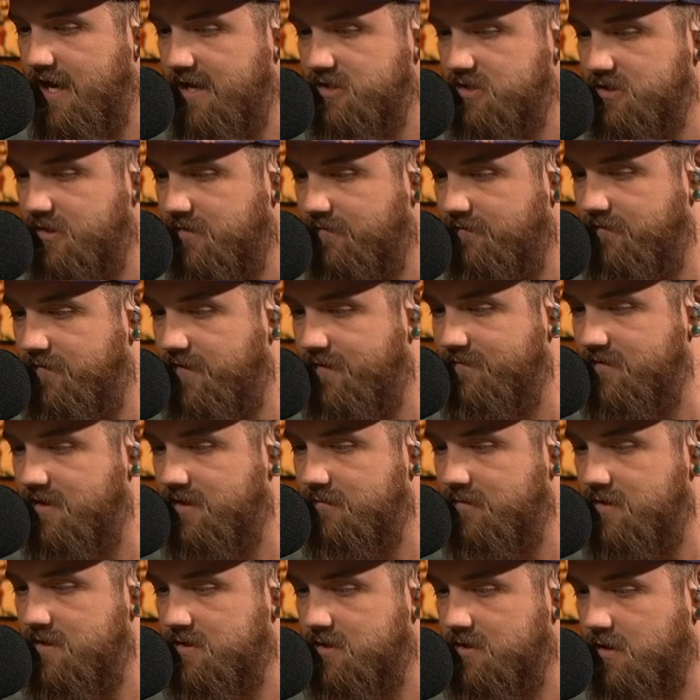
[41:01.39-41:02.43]
Last year,
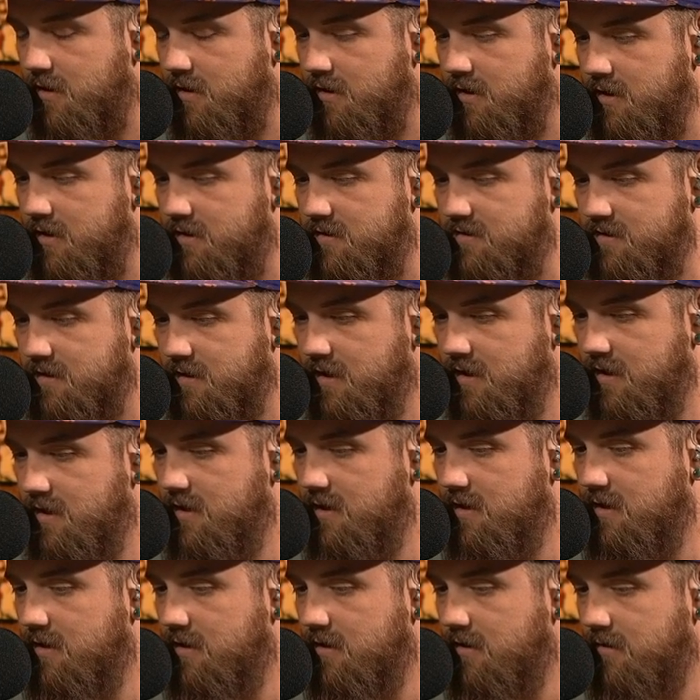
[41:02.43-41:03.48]
53 targets,
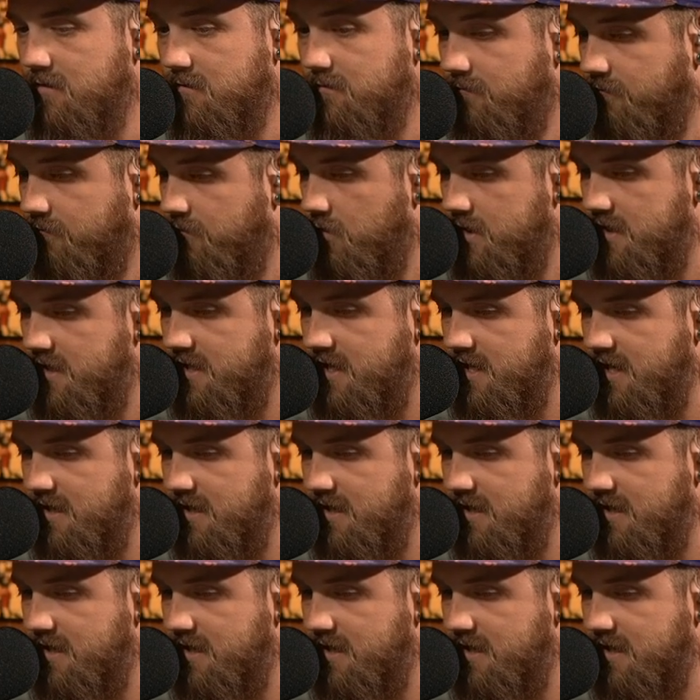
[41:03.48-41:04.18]
40